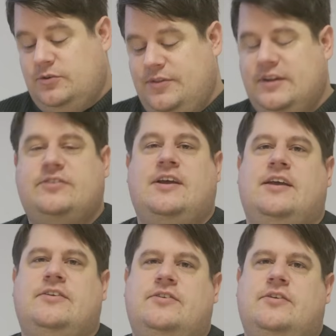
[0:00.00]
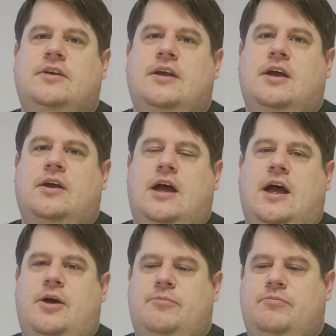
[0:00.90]
So in this case,
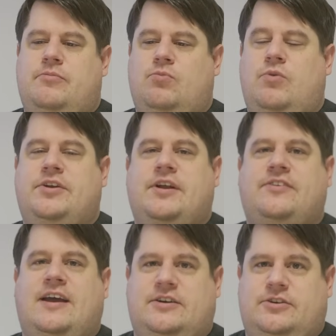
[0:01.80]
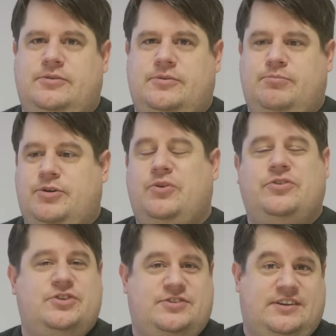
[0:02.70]
um, what an attacker, but
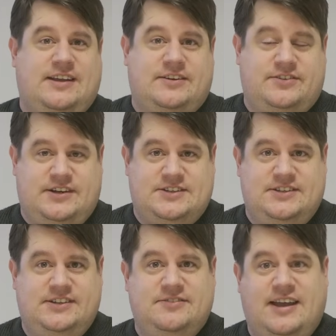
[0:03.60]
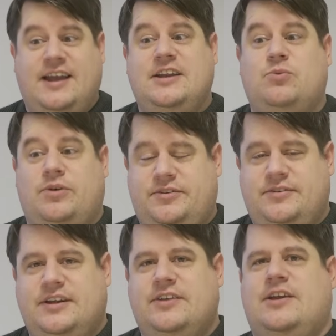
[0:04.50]
not just attackers actually,
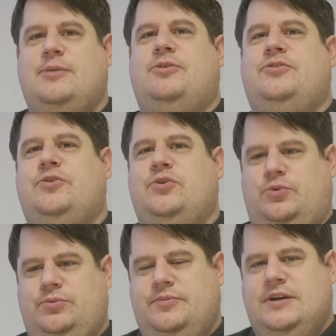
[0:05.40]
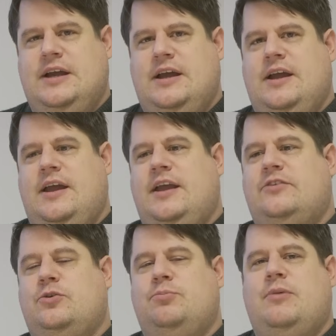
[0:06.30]
anyone is able to do
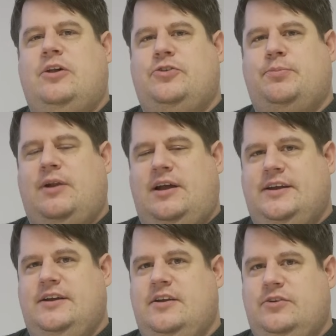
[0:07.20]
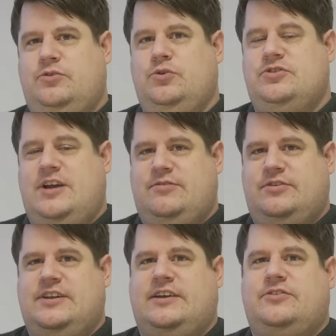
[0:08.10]
is to multiply two
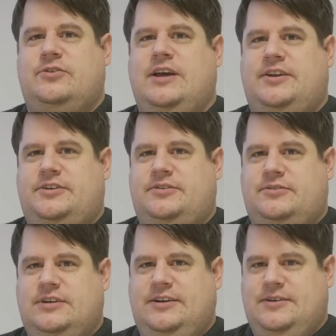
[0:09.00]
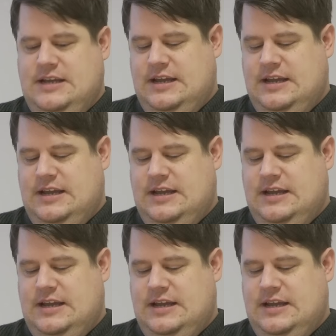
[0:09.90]
ciphertexts together, right?